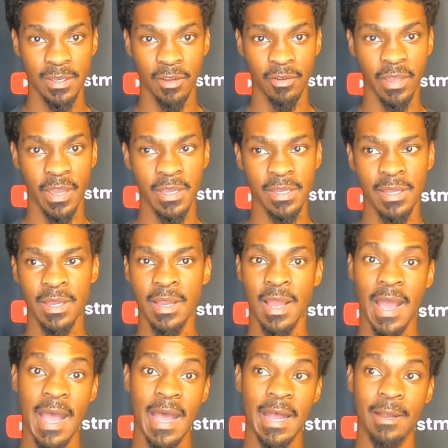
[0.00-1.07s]
Okay.
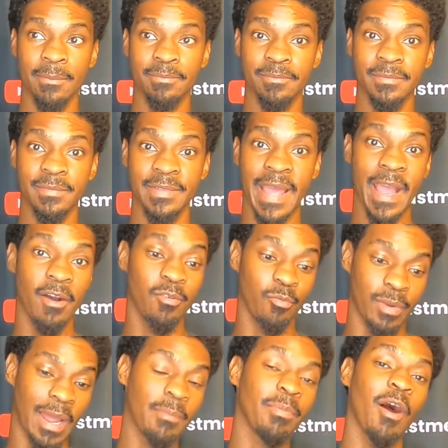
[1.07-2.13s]
Now,
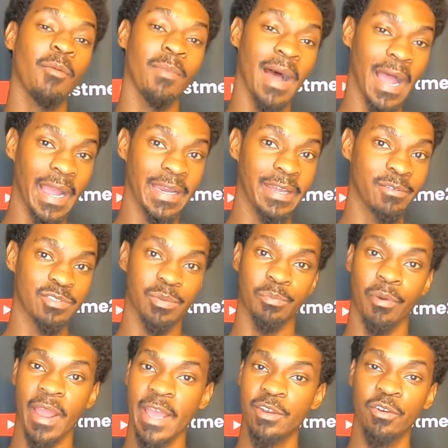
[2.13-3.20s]
when I bought mine, it was a
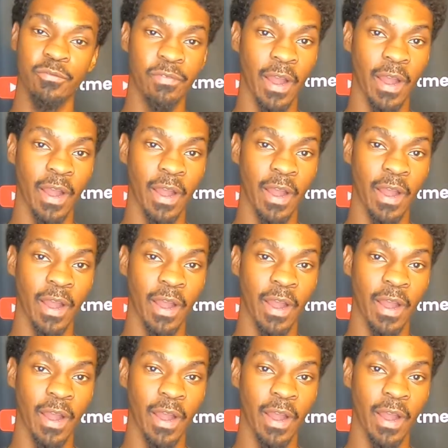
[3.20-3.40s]
brand new